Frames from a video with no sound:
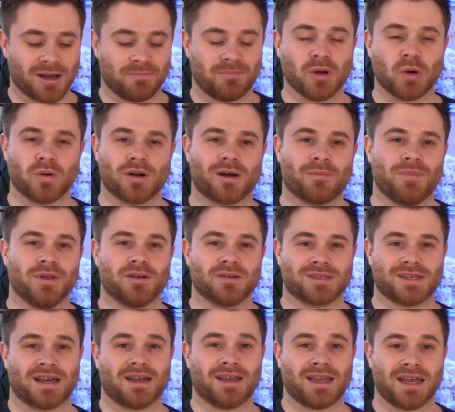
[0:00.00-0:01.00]
build up your
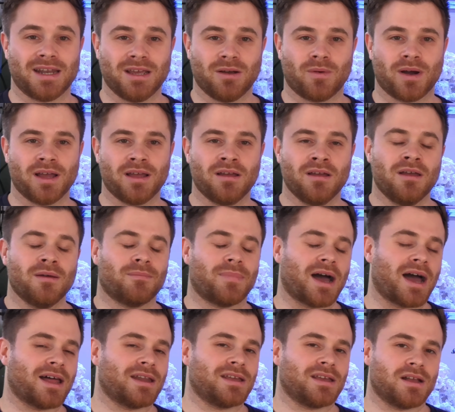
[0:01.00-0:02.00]
tank anyway, but
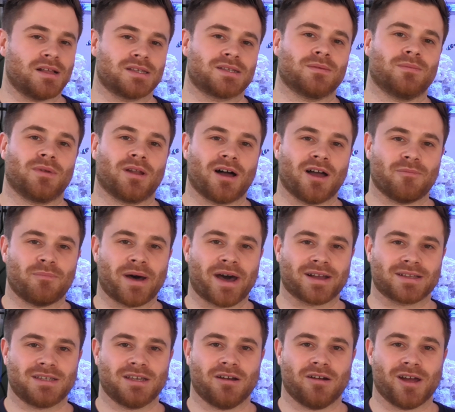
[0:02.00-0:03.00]
adding in some live
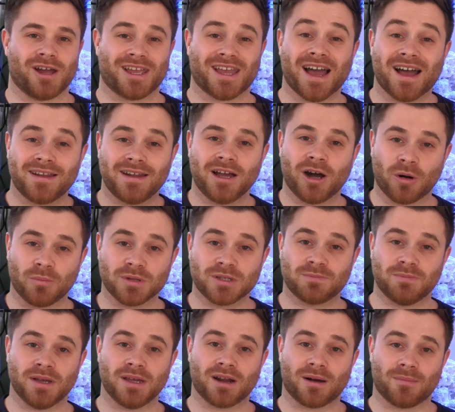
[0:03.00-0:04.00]
bacteria can help
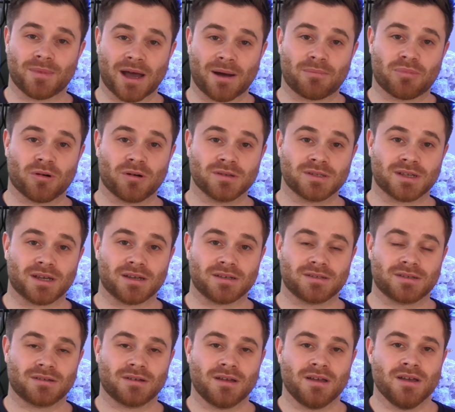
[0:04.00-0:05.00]
speed up that
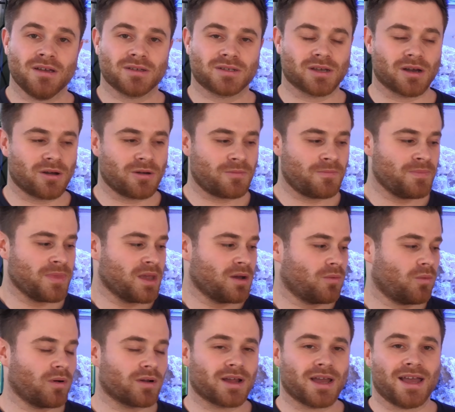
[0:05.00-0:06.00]
process. So
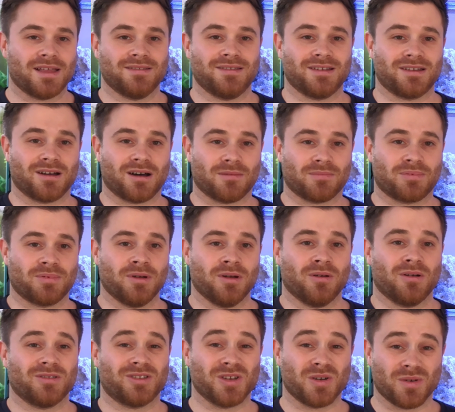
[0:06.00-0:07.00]
what I ended up
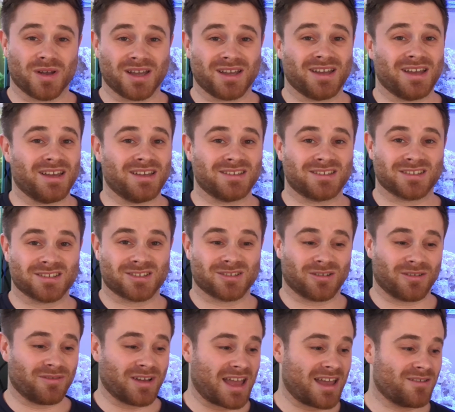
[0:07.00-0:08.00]
doing is
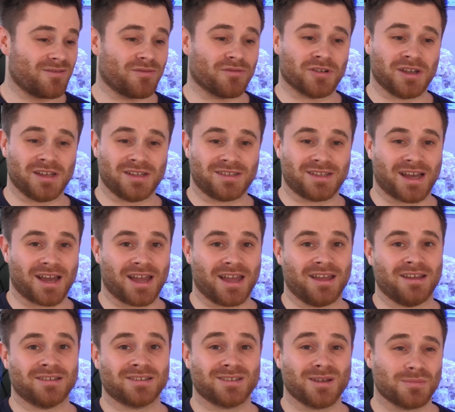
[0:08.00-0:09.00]
sort of every
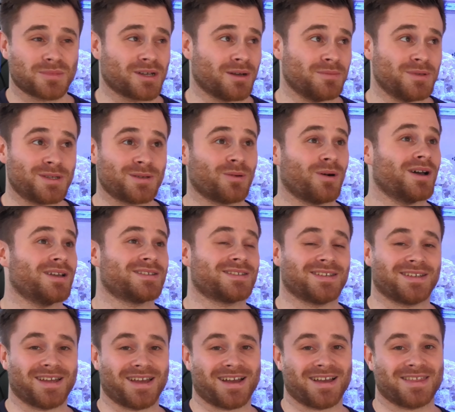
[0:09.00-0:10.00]
day, sometimes twice
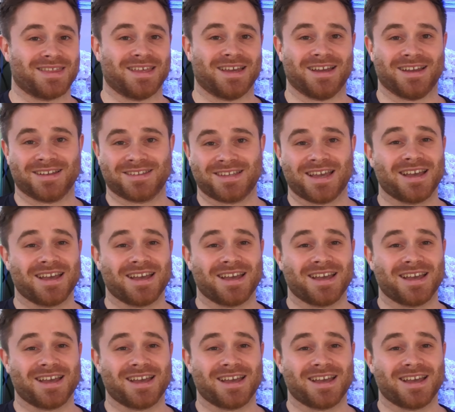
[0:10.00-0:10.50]
a day I think,